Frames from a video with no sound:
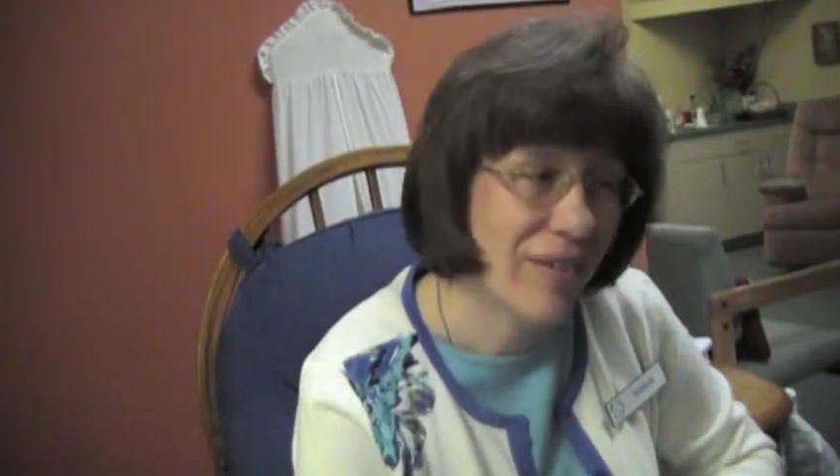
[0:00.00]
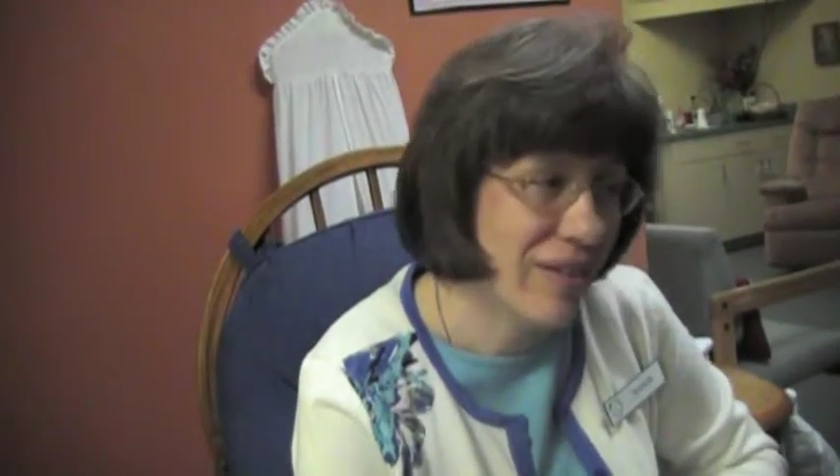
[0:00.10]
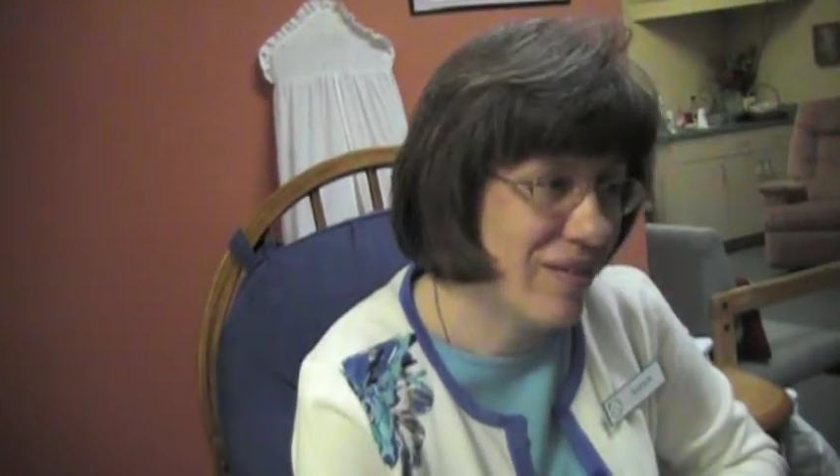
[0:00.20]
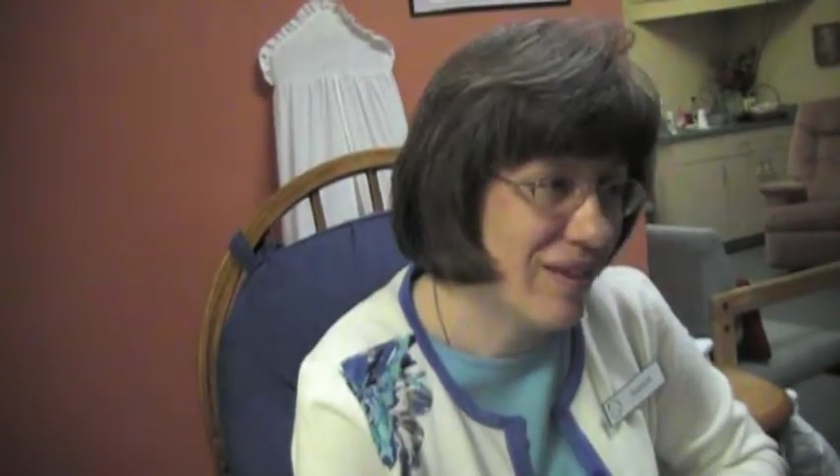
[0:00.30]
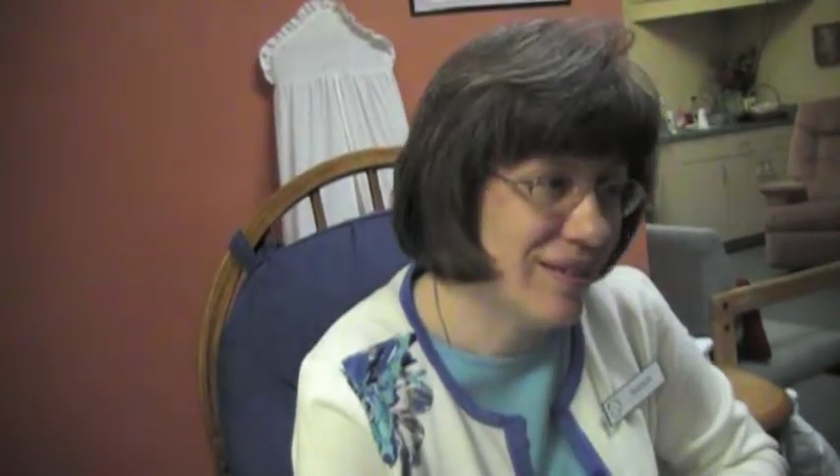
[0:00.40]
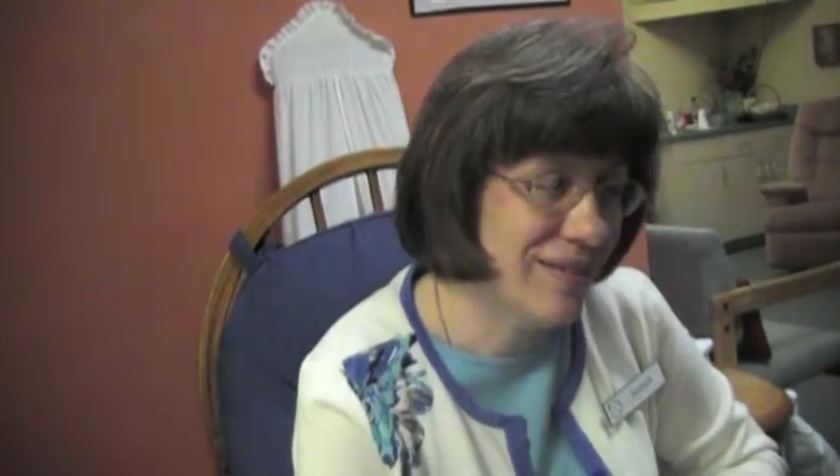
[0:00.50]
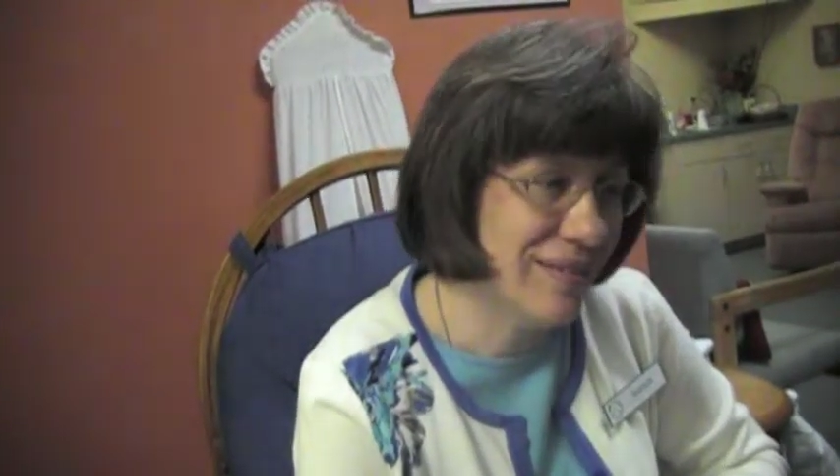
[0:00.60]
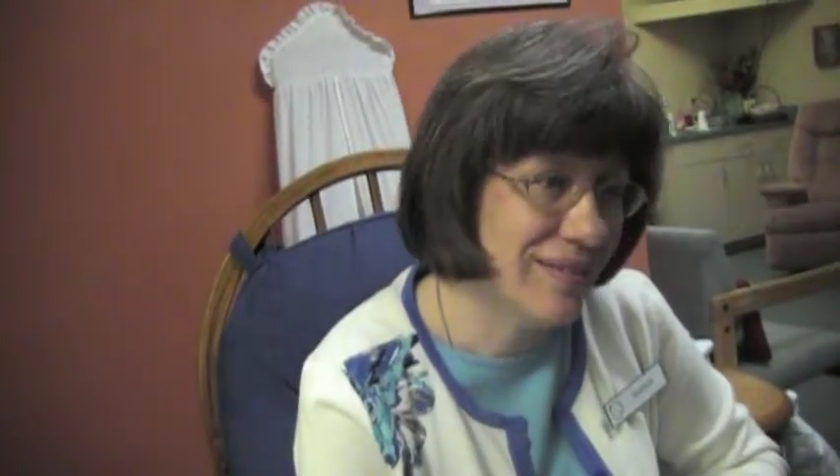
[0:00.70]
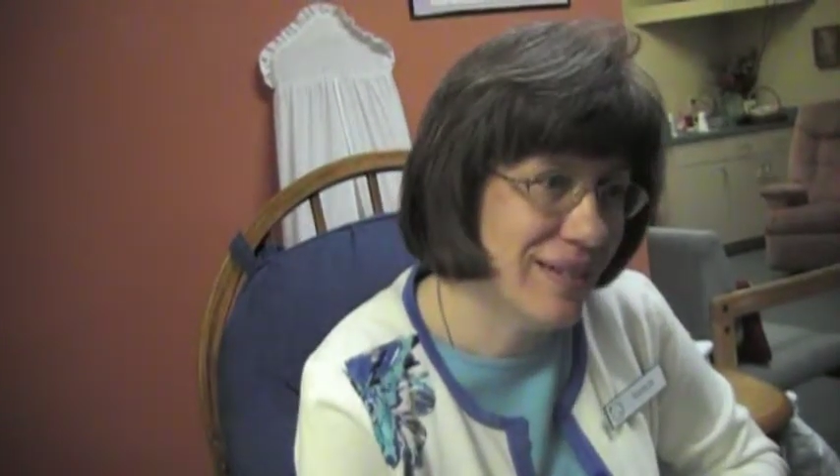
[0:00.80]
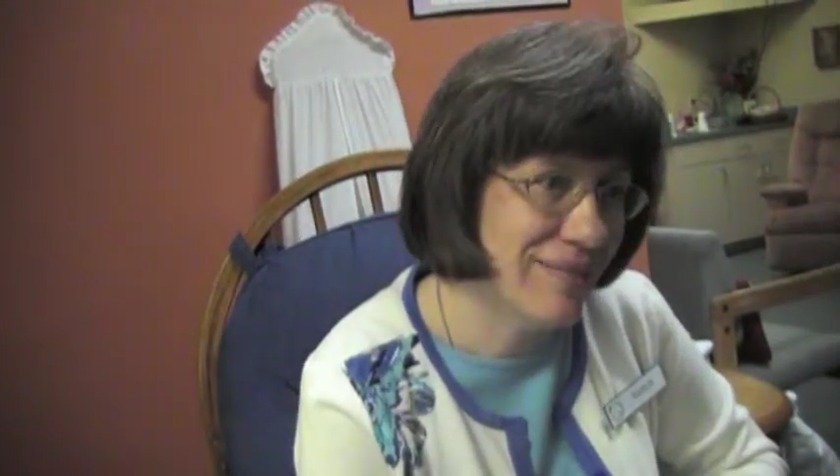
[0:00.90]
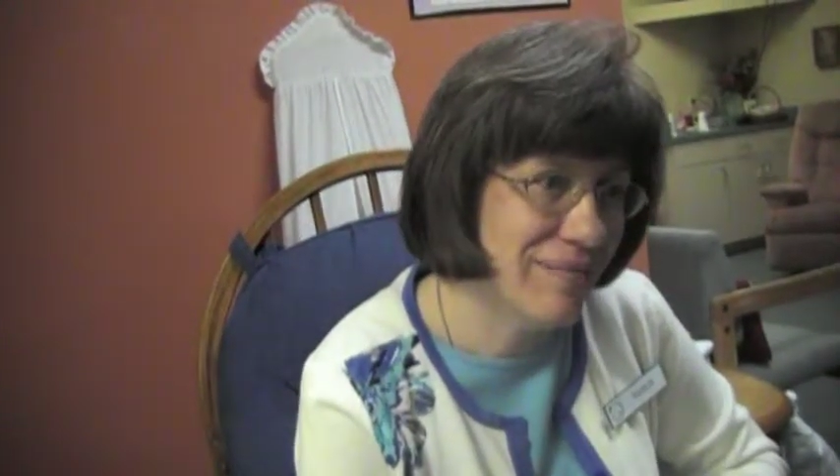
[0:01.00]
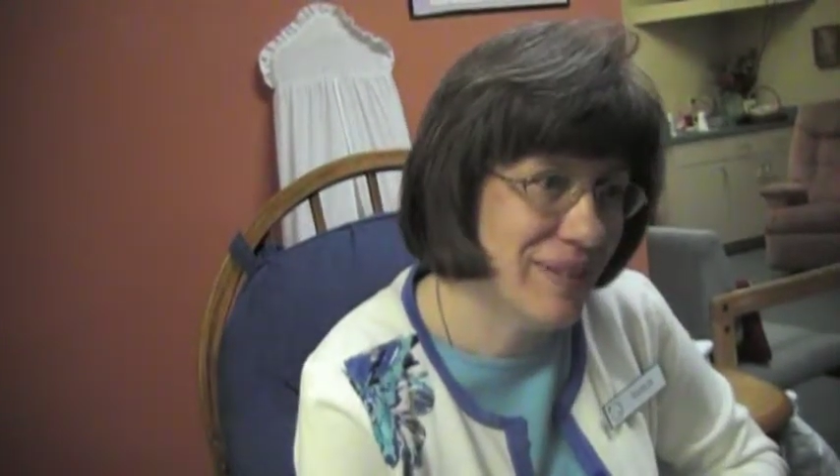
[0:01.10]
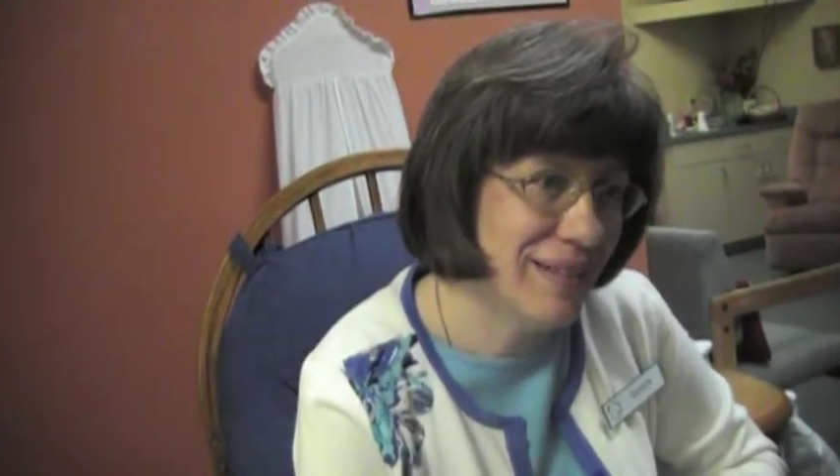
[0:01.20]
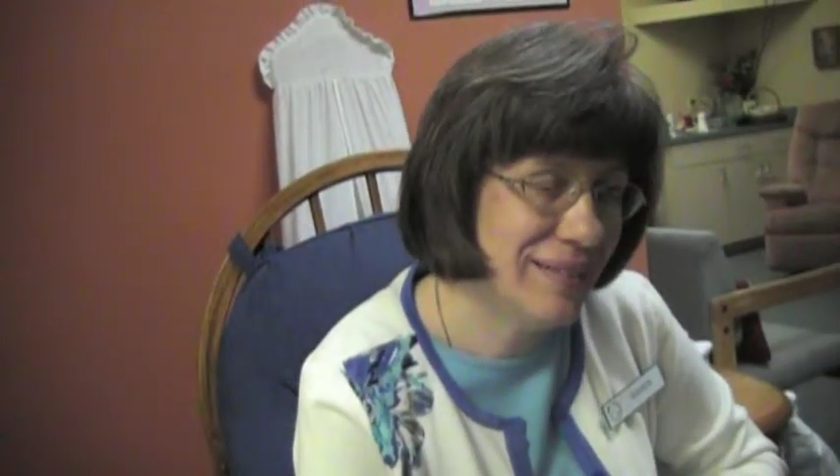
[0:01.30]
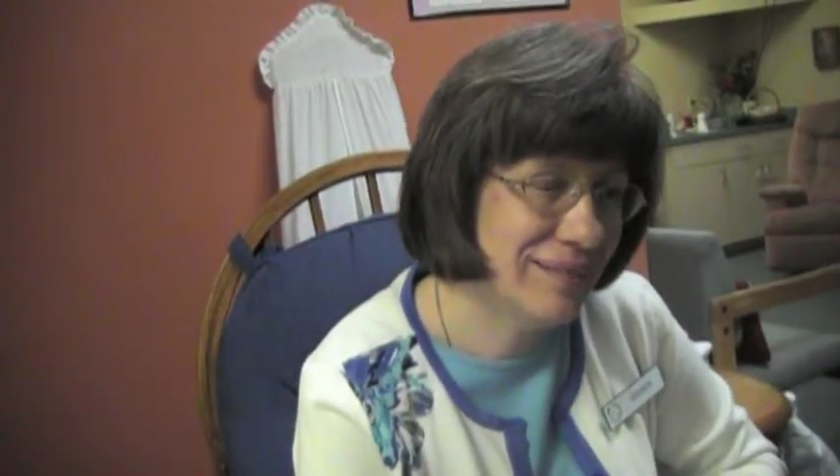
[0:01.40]
a thought, it just left
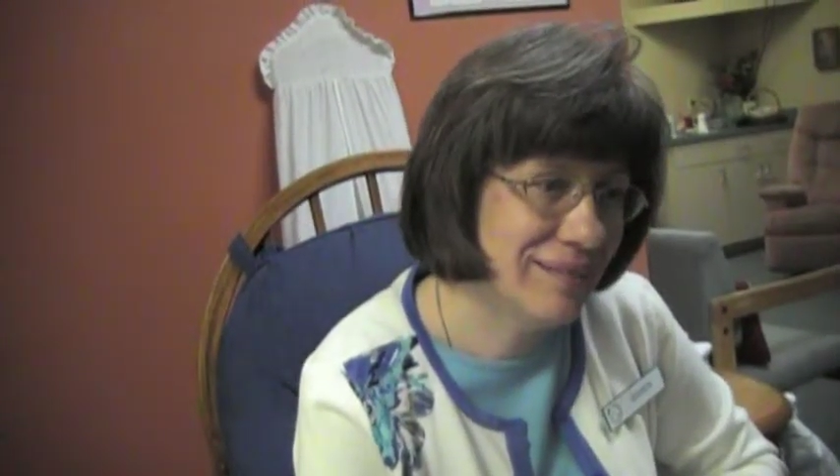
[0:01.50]
me.